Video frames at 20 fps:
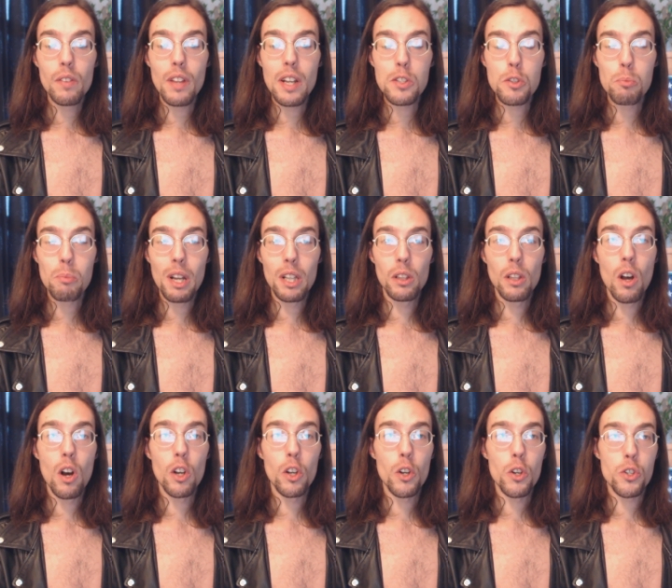That's my
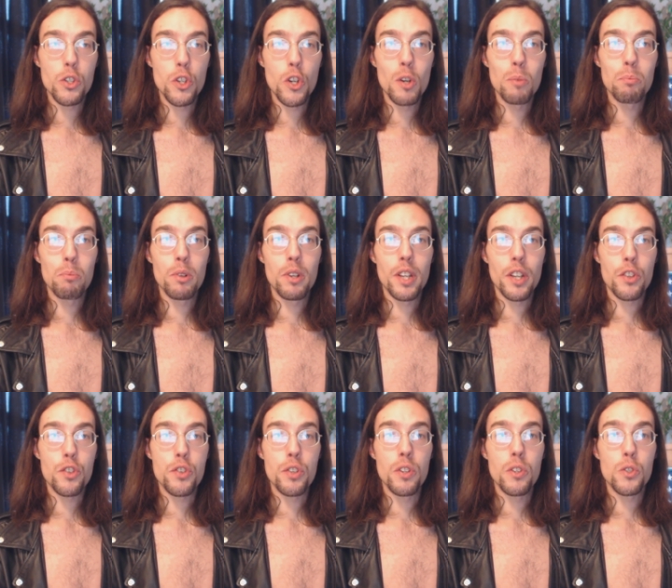longer-term
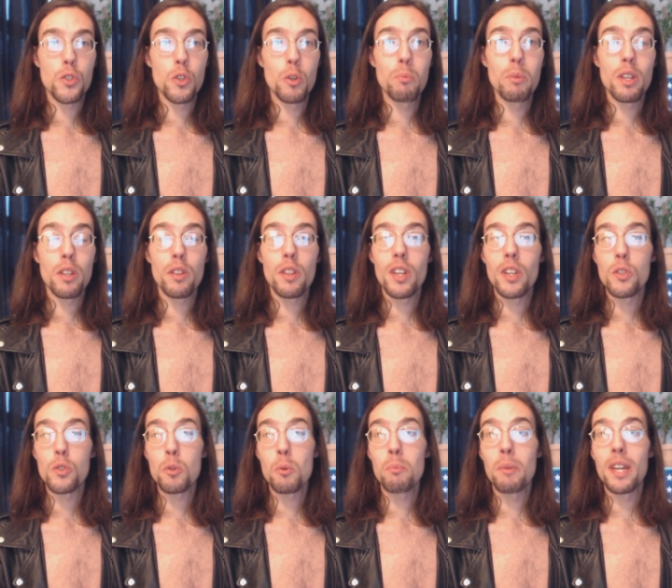prediction, assuming
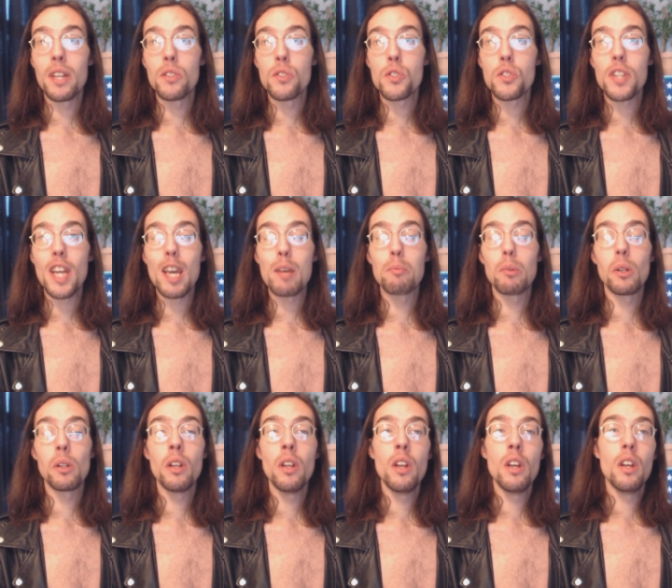things remain
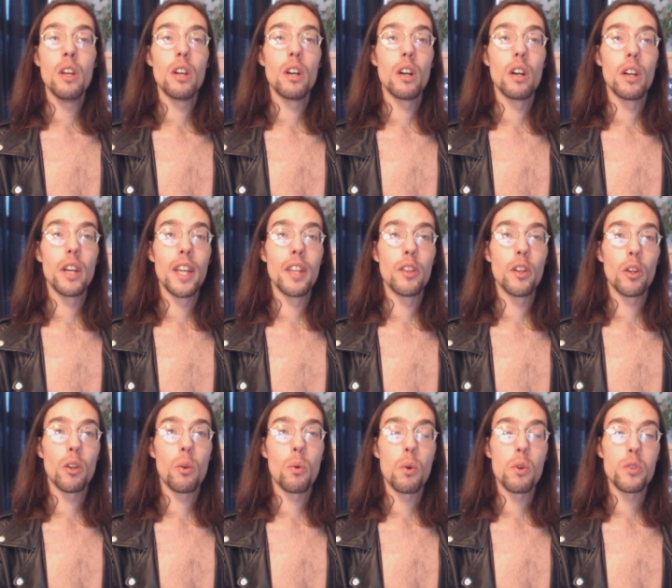stable uh, in
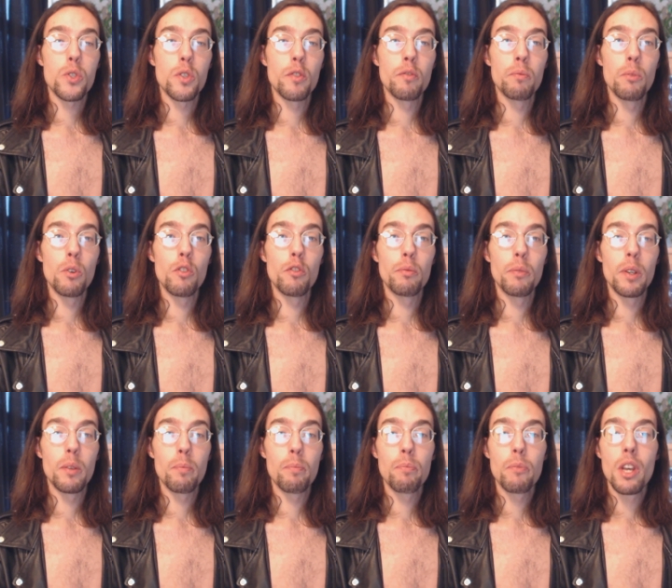their course of
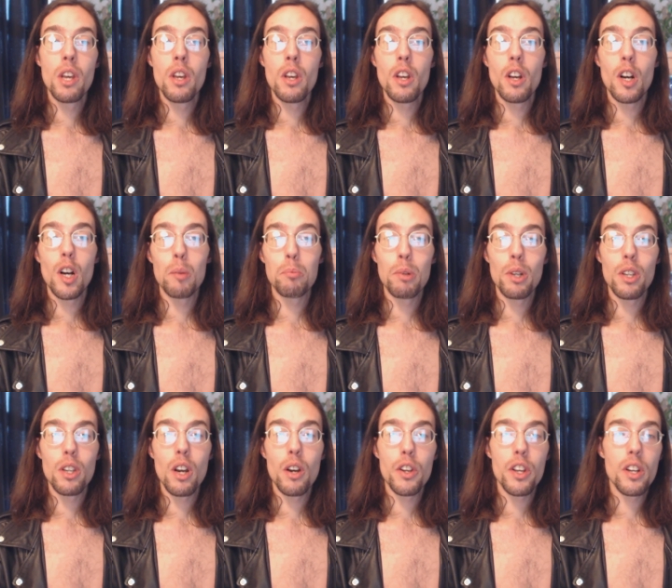movement. Uh,
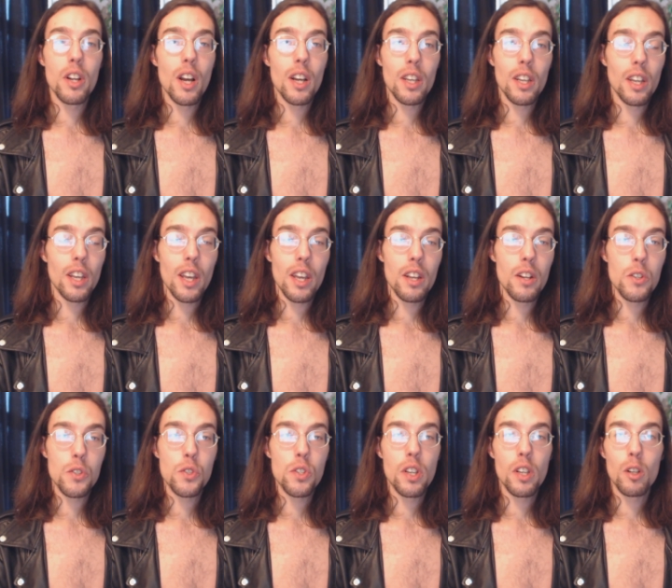but no, you're not going to get
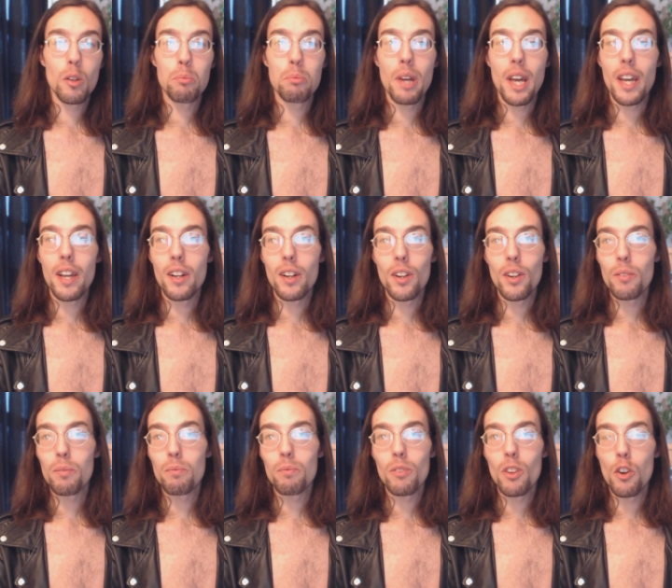your single
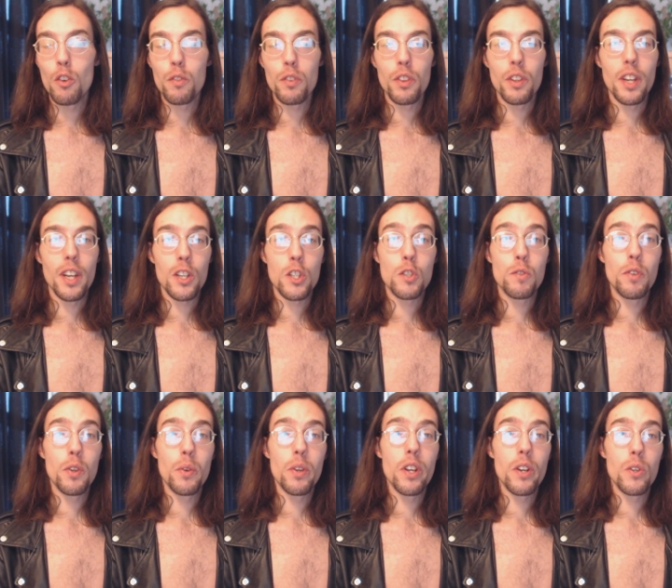payer over the next few